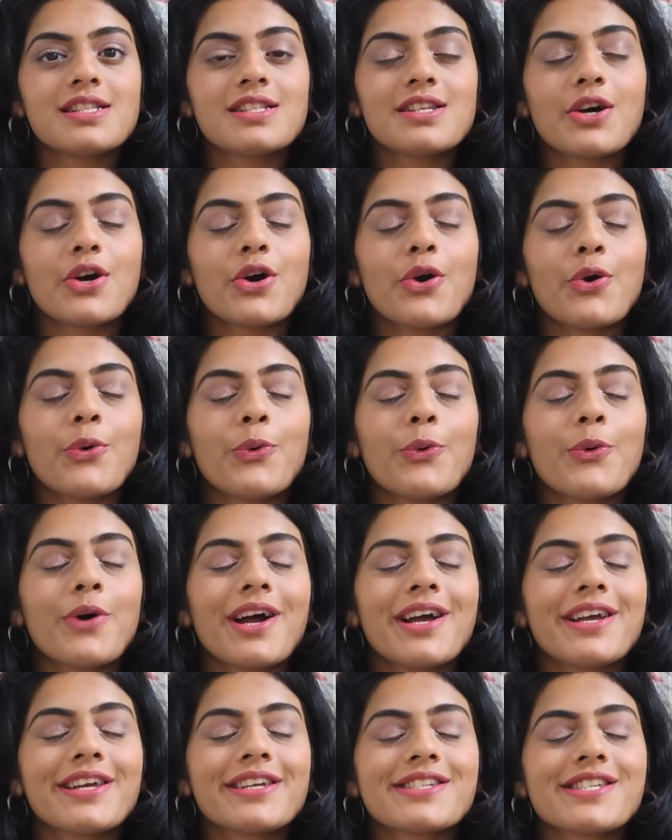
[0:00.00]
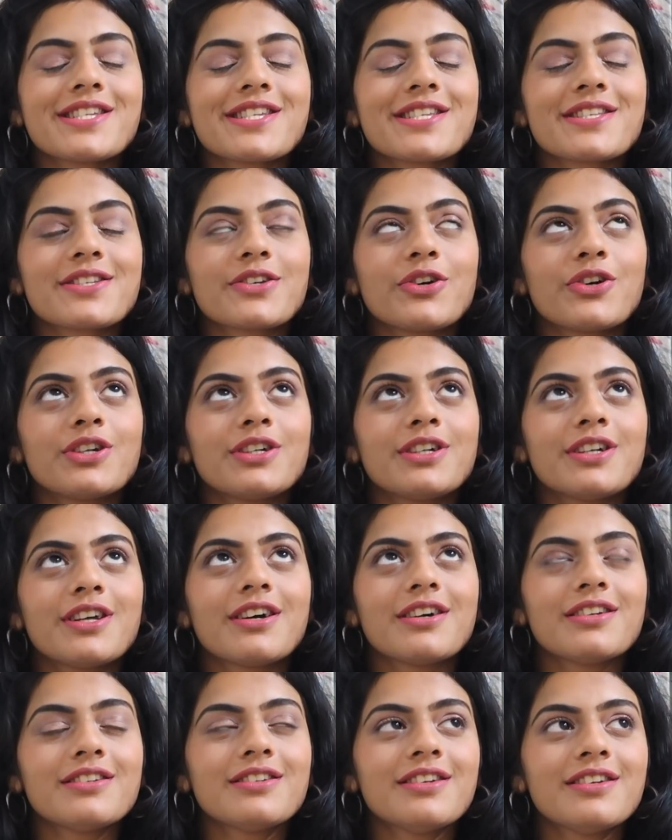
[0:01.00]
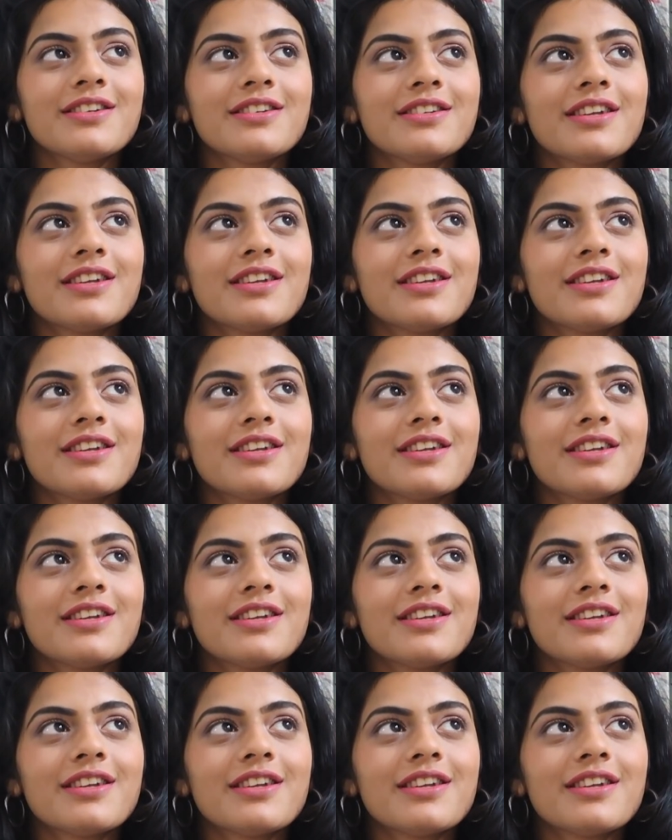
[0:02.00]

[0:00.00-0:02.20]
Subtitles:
So I just got done,